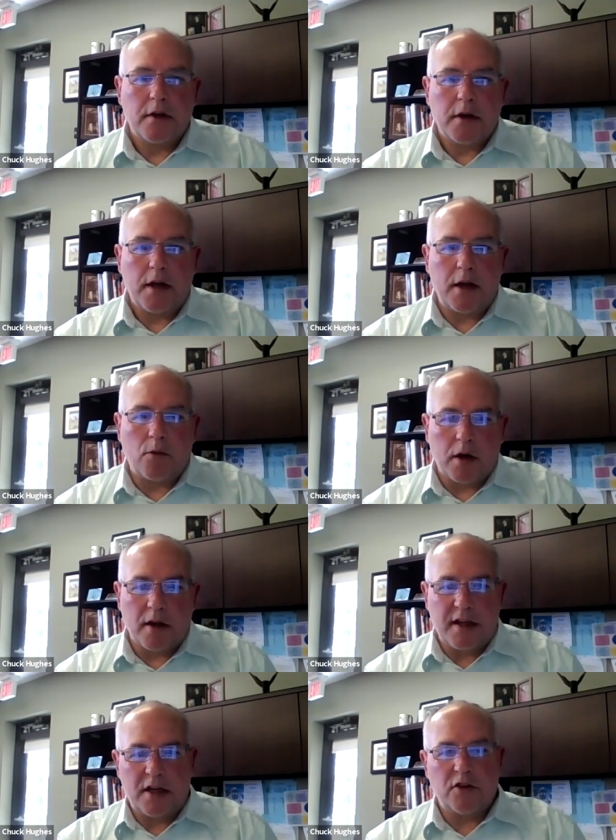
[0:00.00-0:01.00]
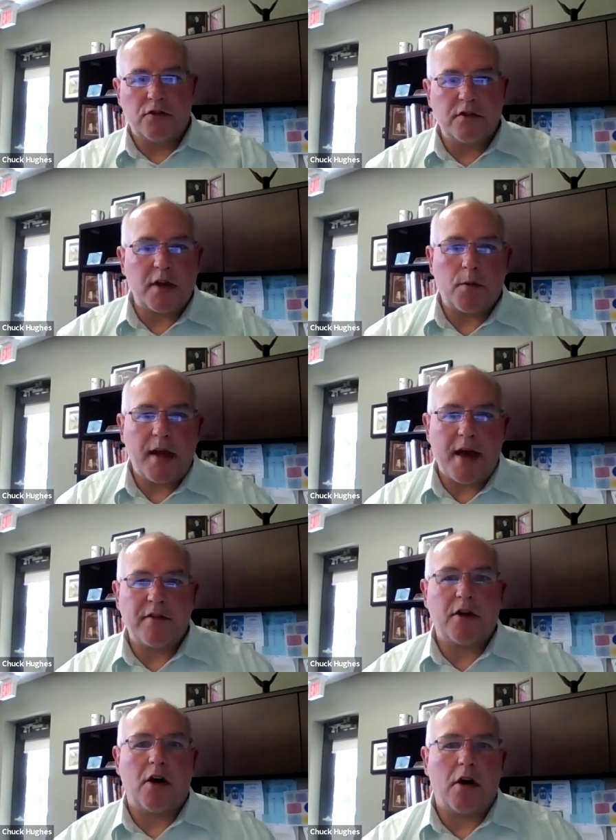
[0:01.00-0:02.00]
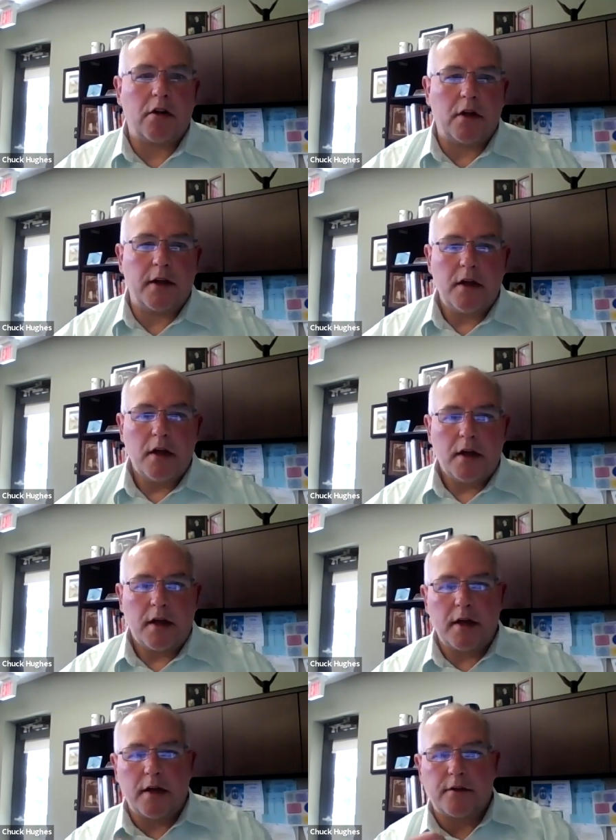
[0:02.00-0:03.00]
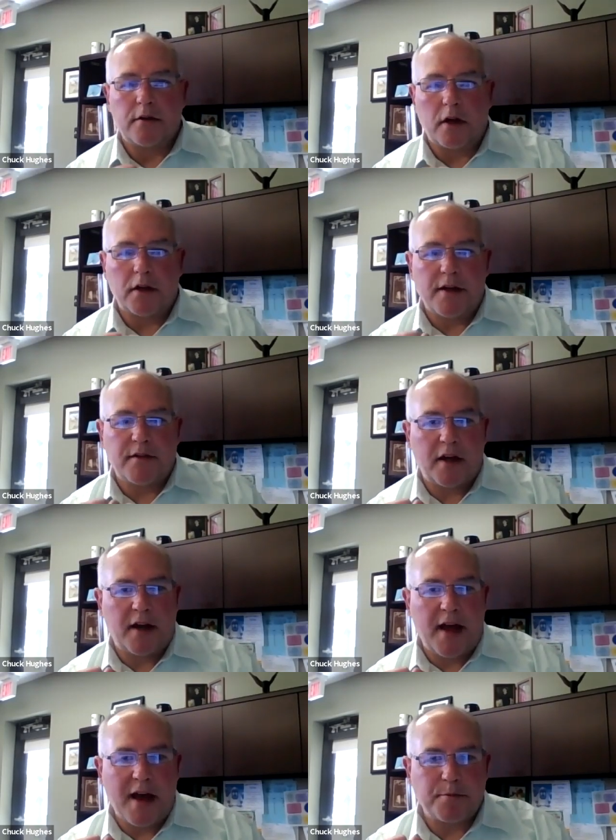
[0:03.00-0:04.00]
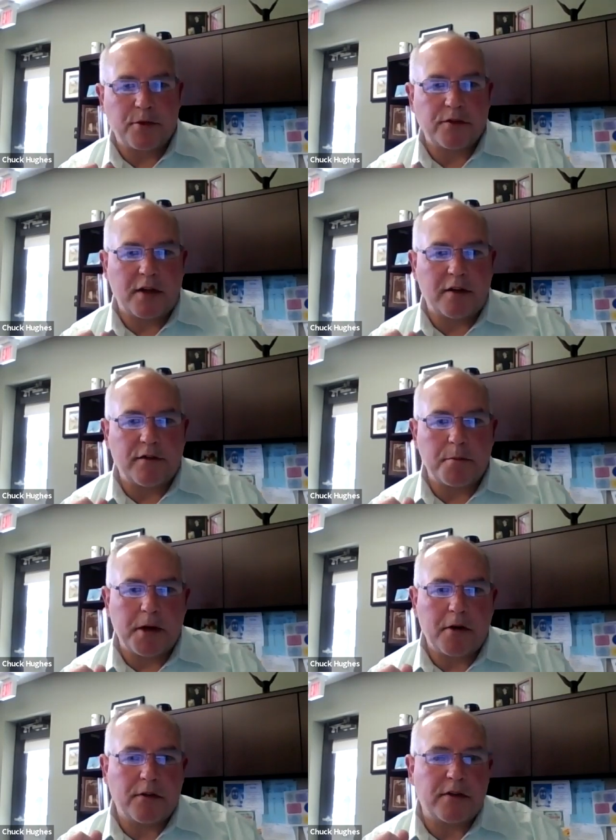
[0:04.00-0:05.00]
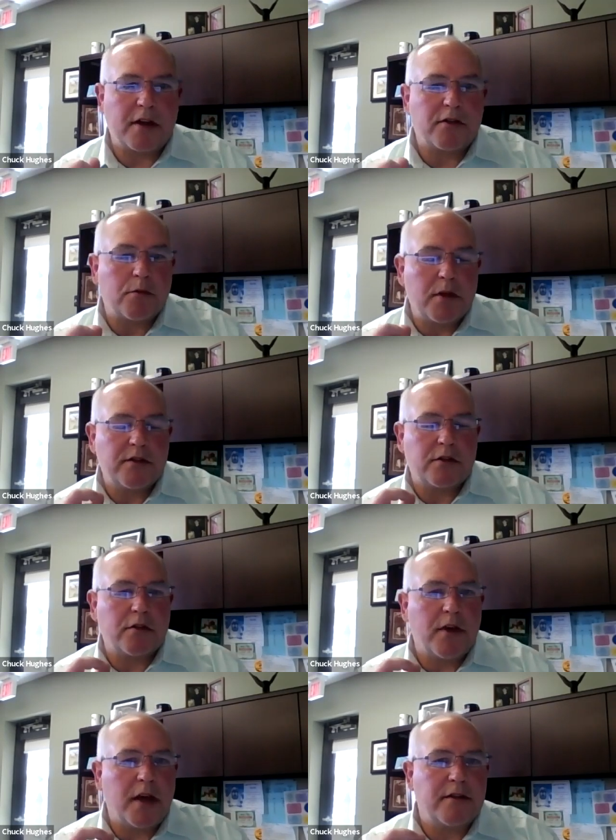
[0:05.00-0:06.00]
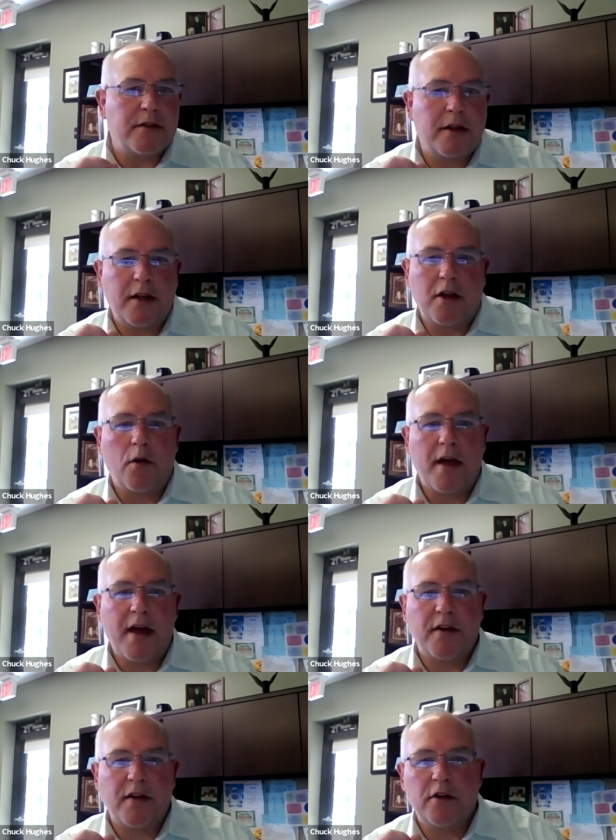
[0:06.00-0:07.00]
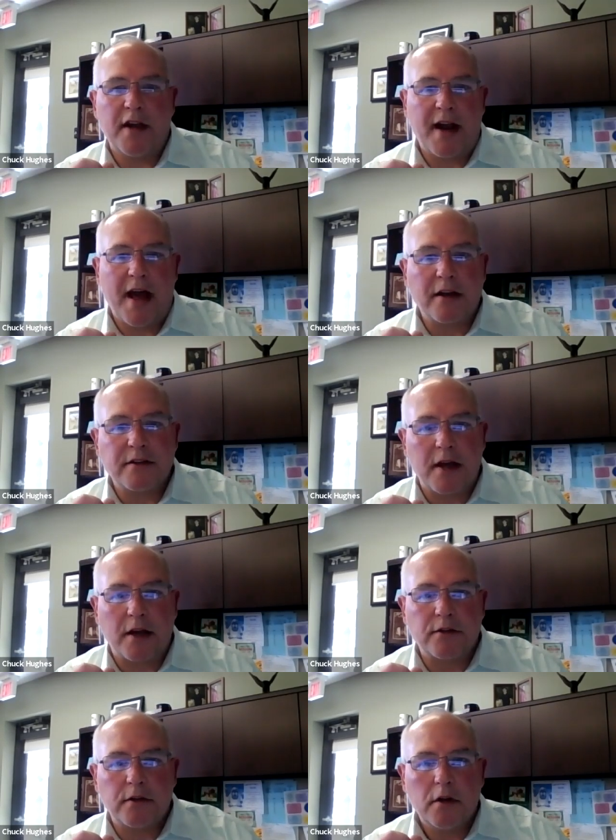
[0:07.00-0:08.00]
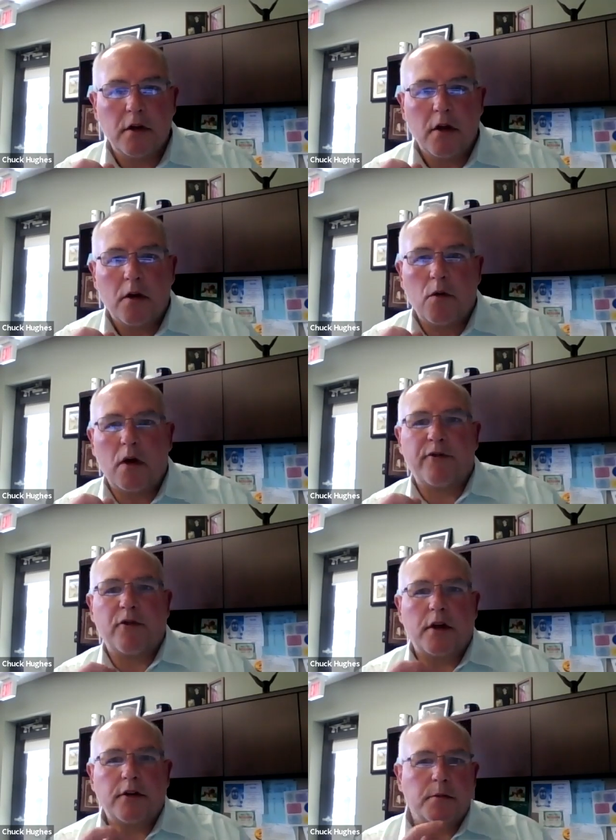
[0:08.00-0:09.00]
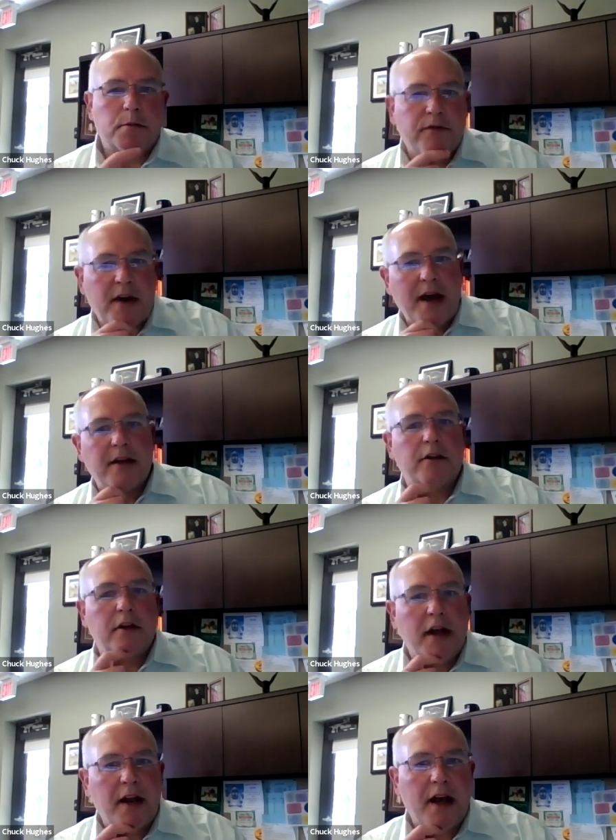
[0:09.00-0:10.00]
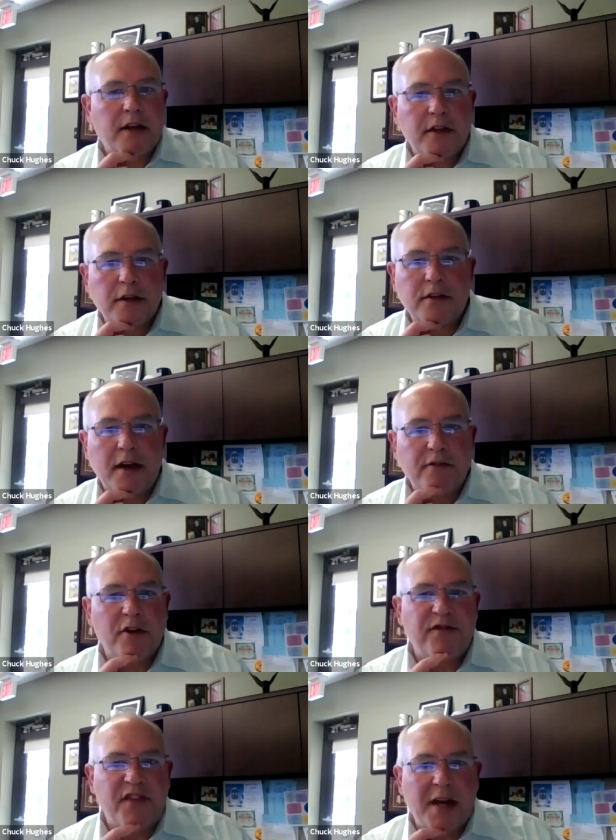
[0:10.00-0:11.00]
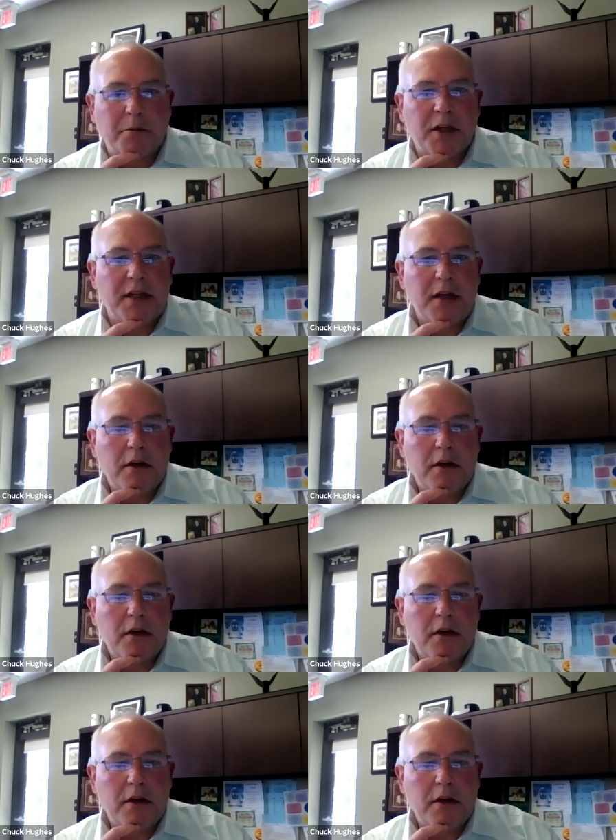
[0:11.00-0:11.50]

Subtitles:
And one of the issues that we have in Hartland is 11.5% of the parents that we surveyed said they don't have internet access. Well, for us to provide internet access to every family,